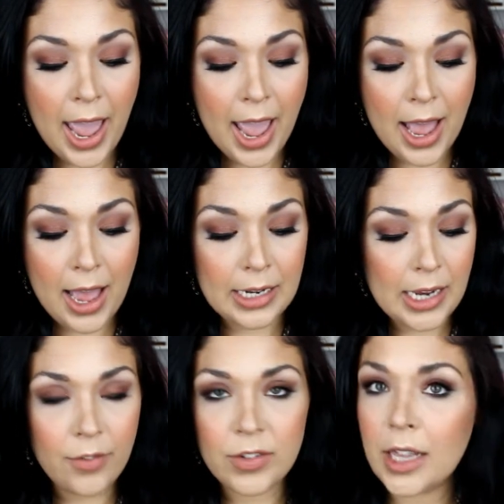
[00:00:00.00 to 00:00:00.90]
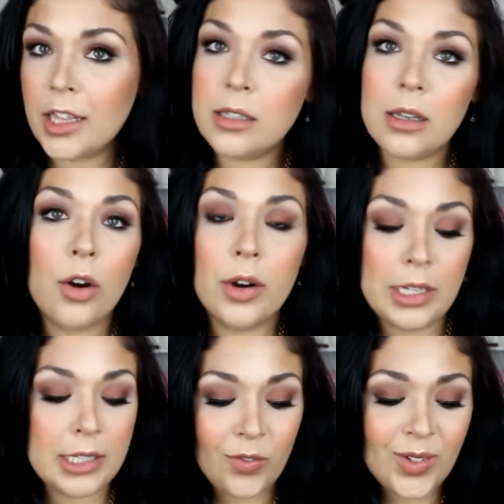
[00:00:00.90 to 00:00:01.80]
And I've said this
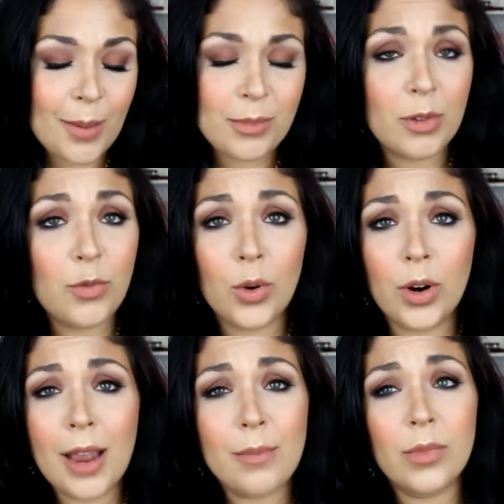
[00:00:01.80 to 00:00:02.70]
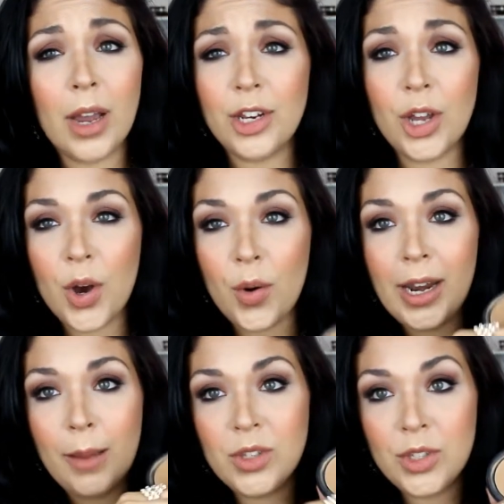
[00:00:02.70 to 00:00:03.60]
already several times before, I'm, I know,
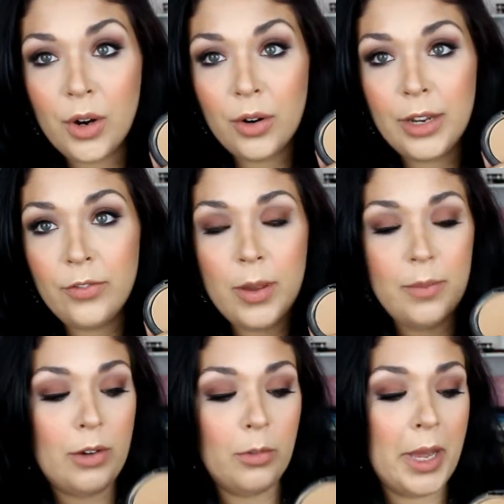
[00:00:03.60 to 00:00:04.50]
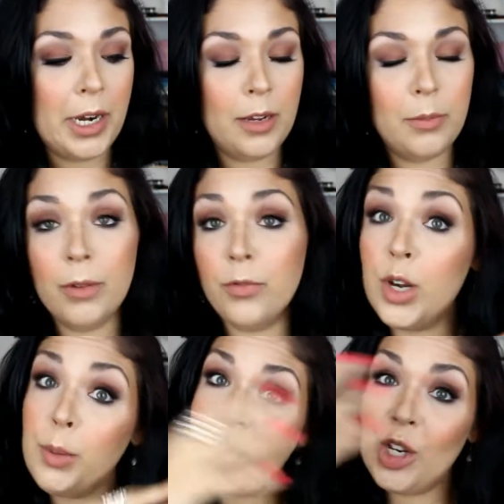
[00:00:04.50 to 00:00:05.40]
and I'm sorry if I'm being repetitive, but
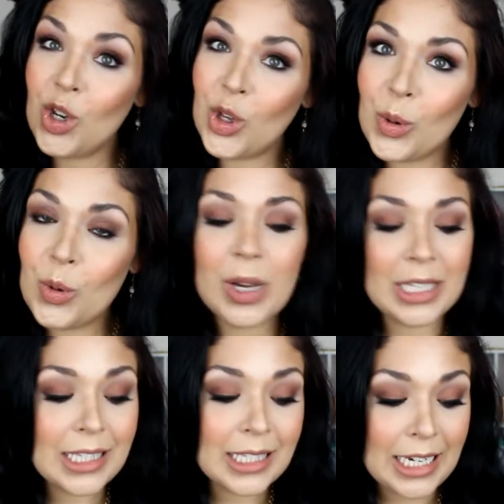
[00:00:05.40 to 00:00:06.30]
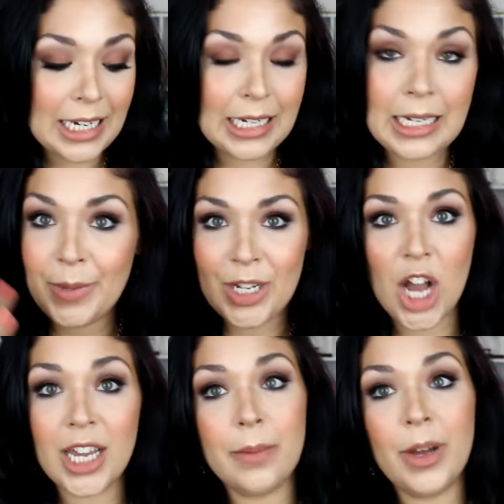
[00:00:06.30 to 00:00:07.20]
for anybody new who hasn't seen me
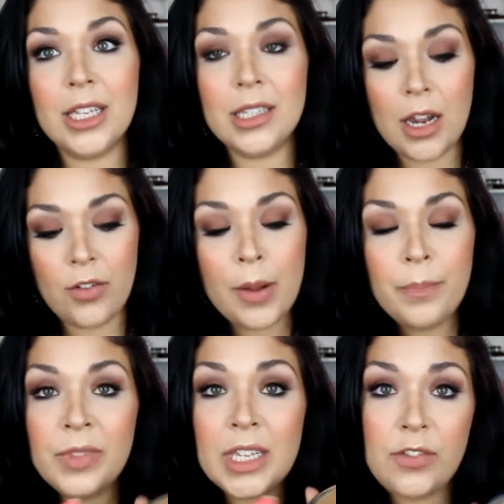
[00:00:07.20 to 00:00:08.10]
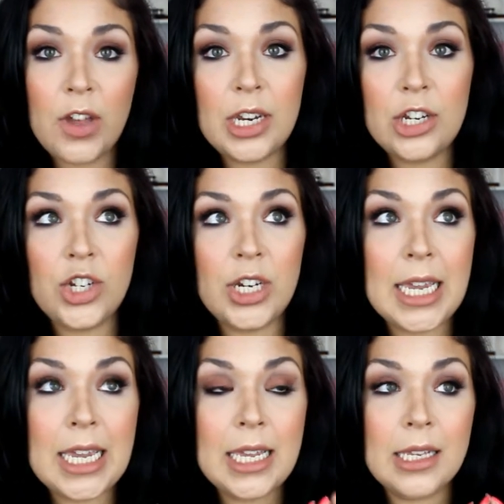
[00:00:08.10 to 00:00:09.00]
talking about this stuff, this foundation
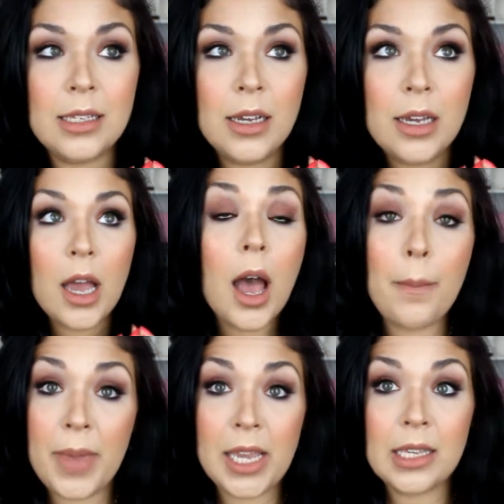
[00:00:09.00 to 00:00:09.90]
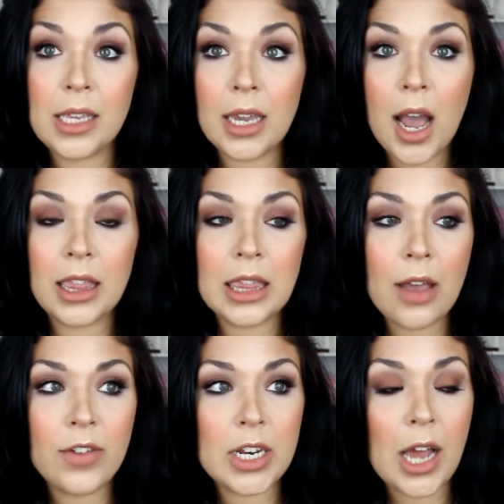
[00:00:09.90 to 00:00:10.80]
is amazing. I
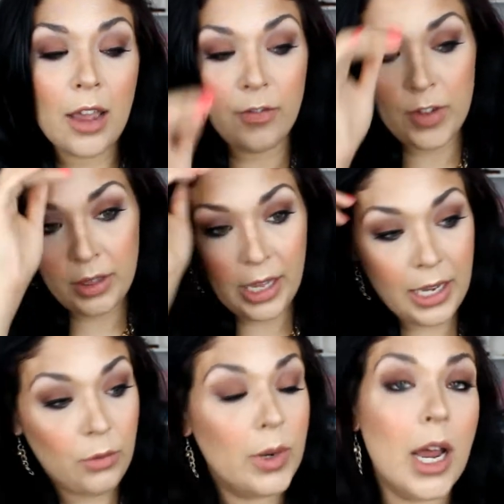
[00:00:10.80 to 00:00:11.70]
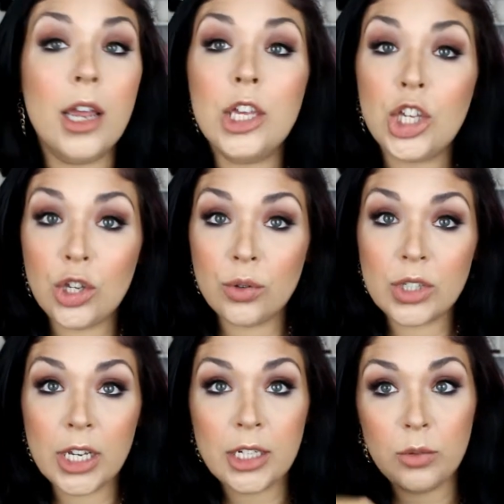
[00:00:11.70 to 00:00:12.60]
love it. I feel like when I
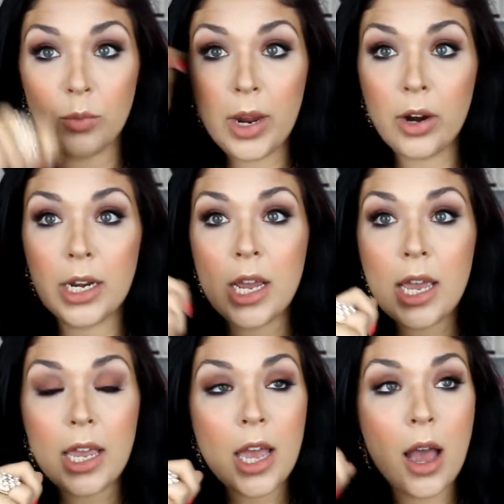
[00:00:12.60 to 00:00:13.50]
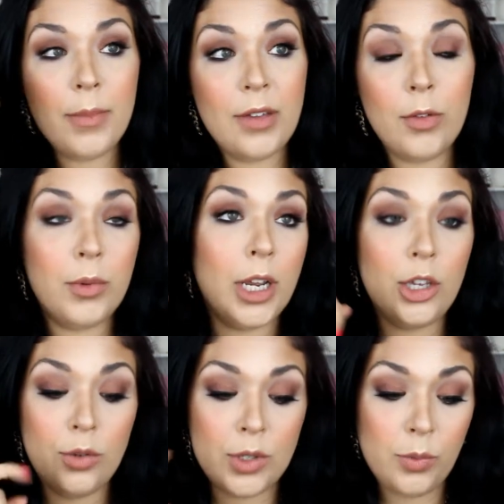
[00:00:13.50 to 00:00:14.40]
use it and wear it, um, even when I
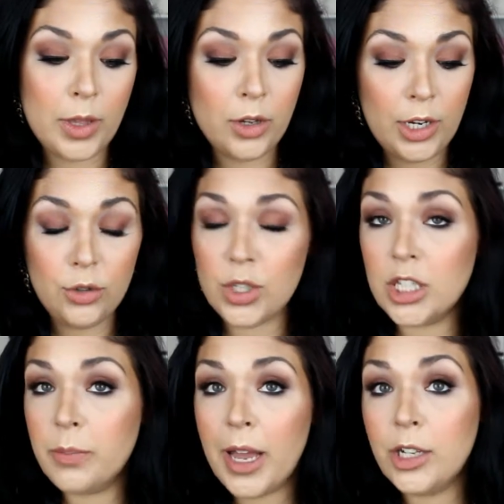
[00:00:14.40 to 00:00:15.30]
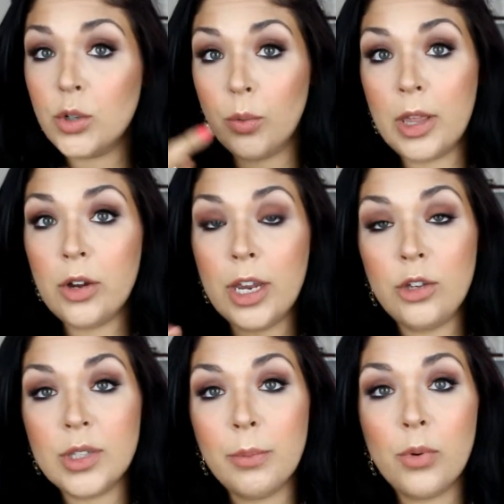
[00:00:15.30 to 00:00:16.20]
use, whether I use a sponge or whether I
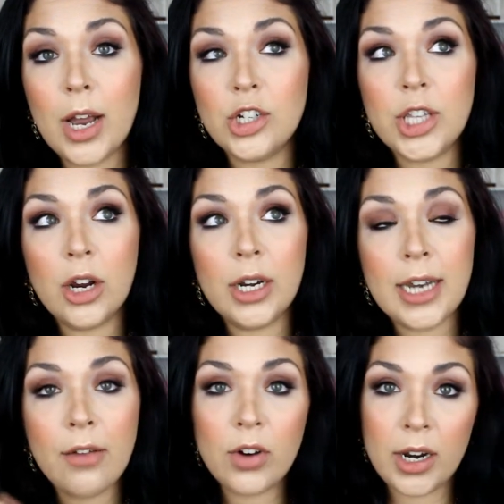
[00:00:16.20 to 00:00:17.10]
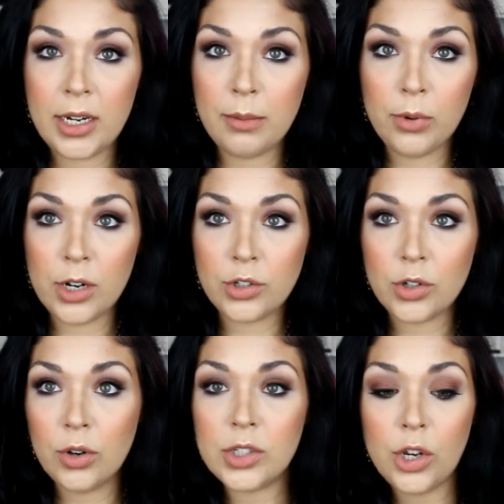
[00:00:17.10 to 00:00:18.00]
use a brush, there are never any brush
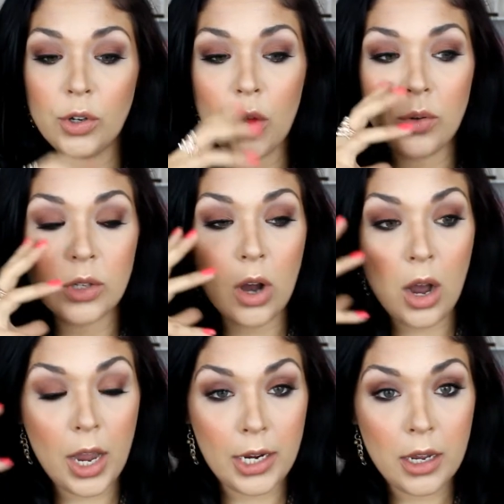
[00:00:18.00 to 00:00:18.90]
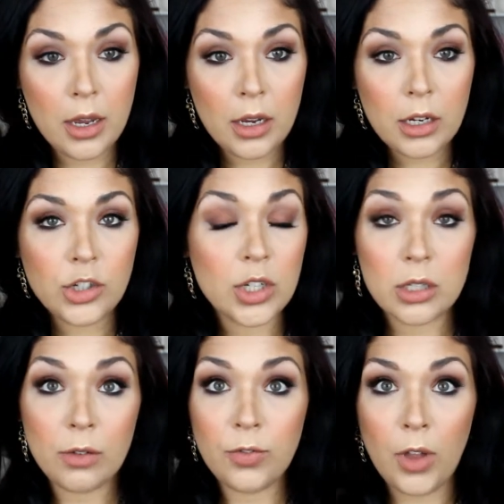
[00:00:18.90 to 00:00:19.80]
strokes. It goes on
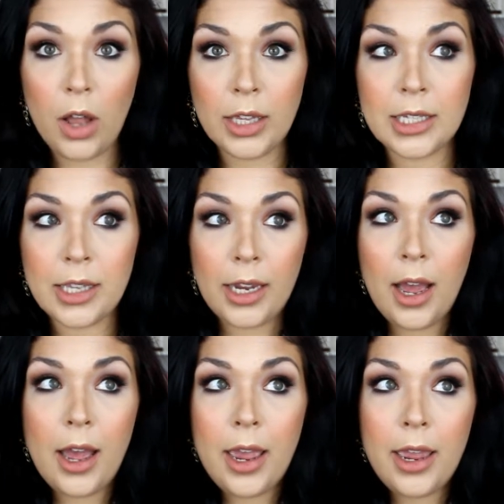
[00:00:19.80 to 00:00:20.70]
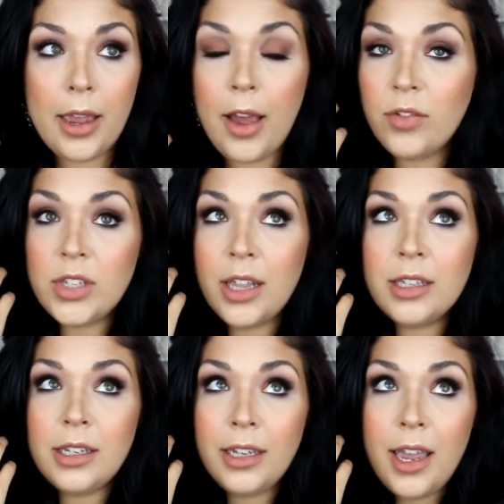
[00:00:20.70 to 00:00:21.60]
just flawless. Like I have said
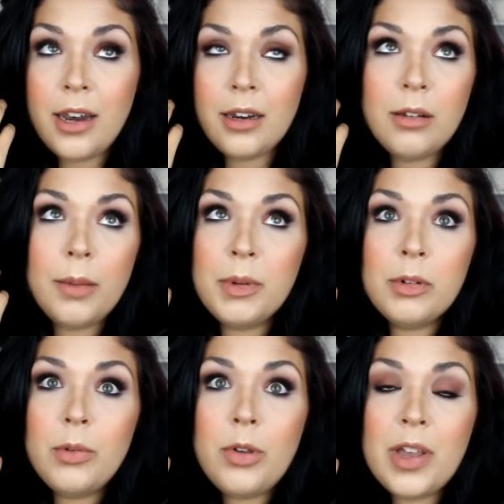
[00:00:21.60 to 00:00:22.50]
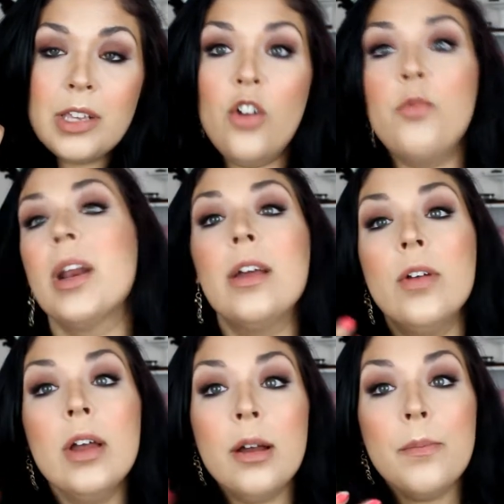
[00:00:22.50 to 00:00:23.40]
this again, I'm gonna repeat myself, but
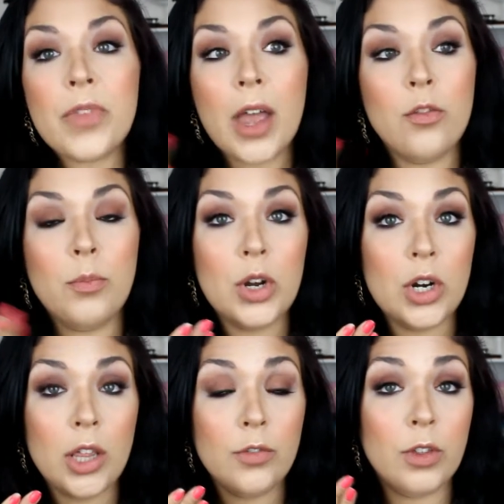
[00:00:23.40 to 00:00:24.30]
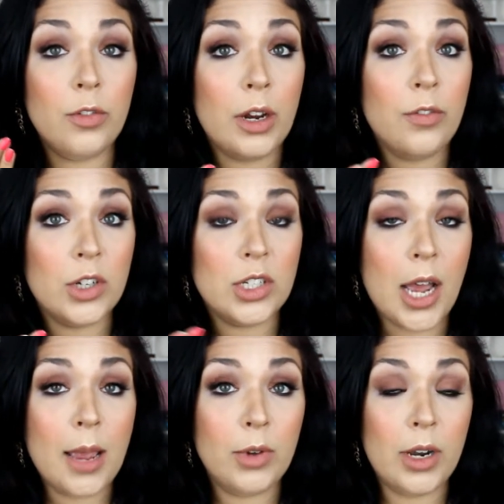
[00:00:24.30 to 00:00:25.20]
I I put it on for the very first
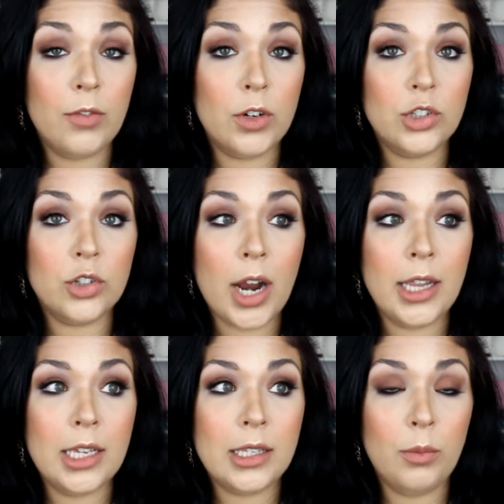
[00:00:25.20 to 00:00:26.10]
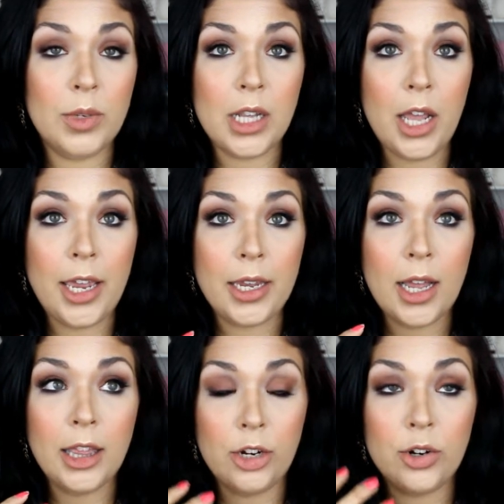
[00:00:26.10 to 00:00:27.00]
time when I first tried this and was
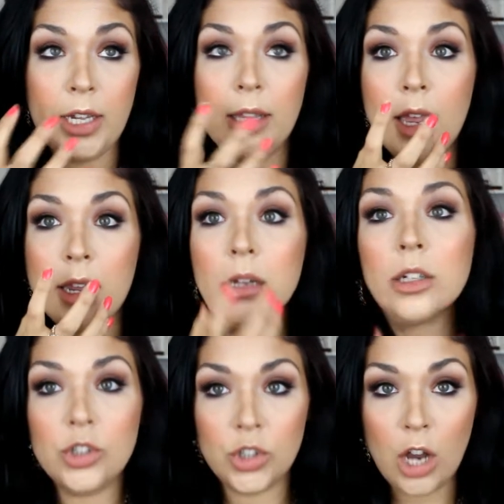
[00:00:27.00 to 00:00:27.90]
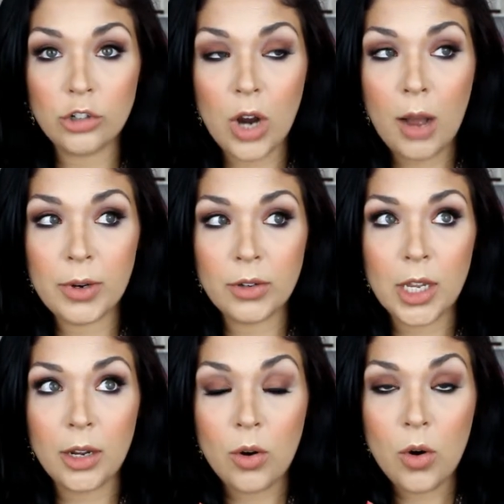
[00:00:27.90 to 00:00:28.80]
like, I literally like jaw dropped. I was
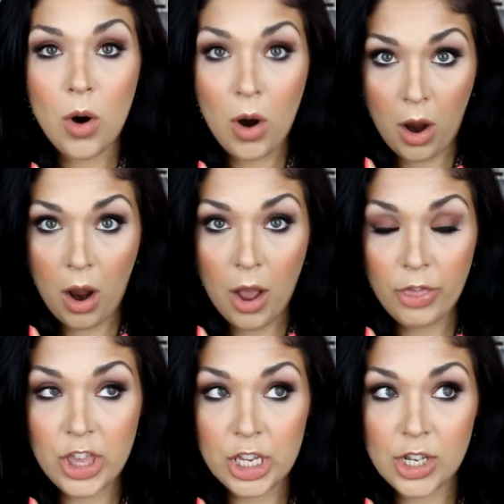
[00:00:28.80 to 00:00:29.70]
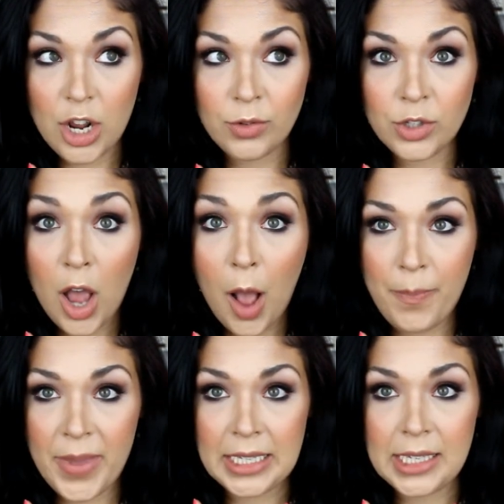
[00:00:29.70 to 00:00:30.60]
like, oh, this stuff's
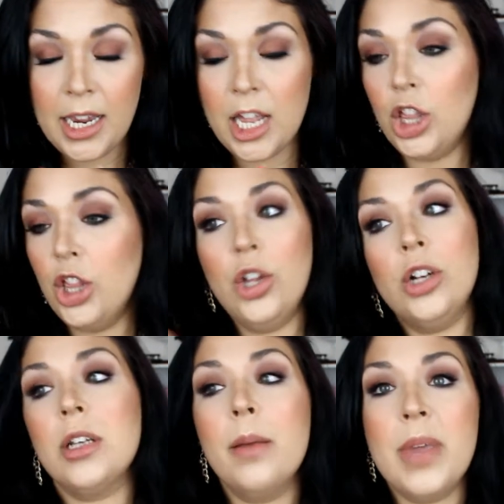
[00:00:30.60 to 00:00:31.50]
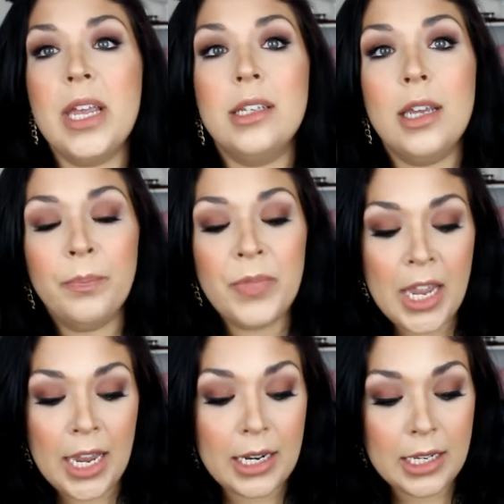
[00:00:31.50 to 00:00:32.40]
amazing. It looked amazing.
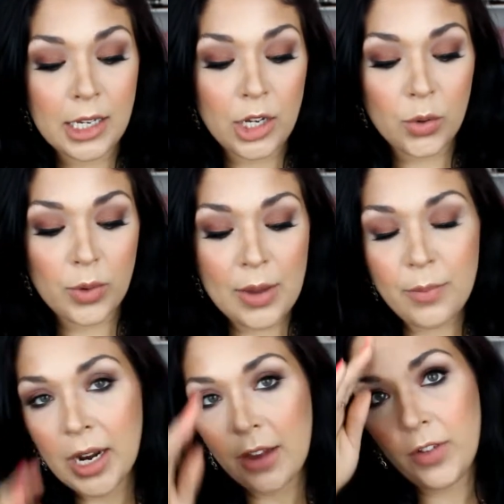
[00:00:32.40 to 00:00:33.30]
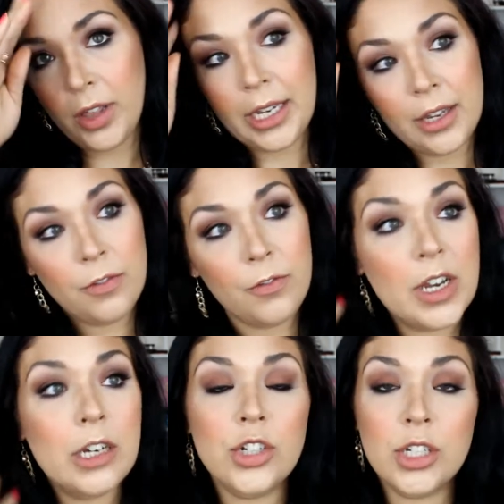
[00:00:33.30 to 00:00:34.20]
It is a cream, but I feel like it
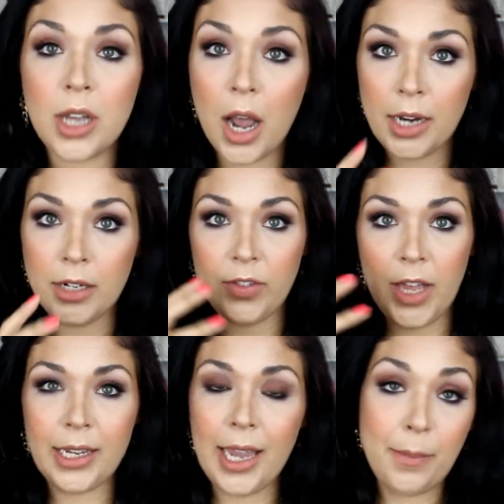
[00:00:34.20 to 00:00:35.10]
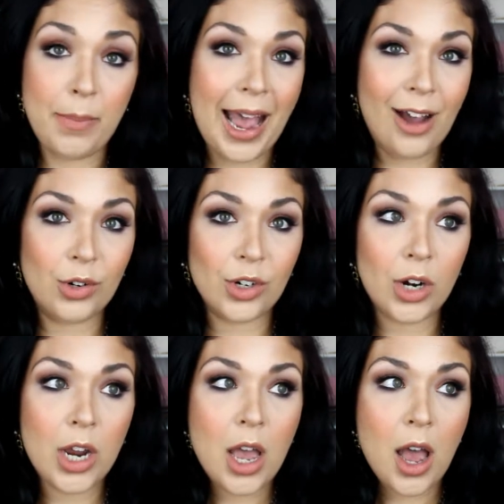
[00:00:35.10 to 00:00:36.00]
finishes kind of like a
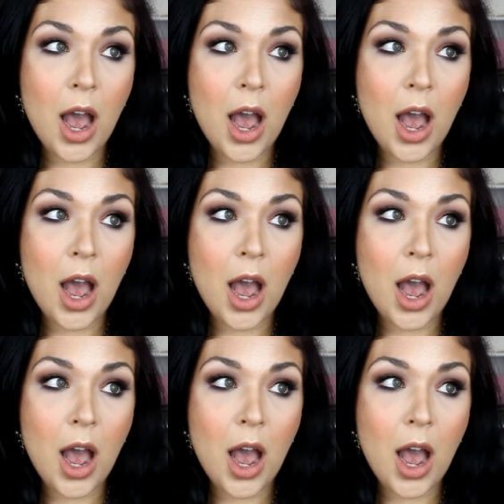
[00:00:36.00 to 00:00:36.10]
powder.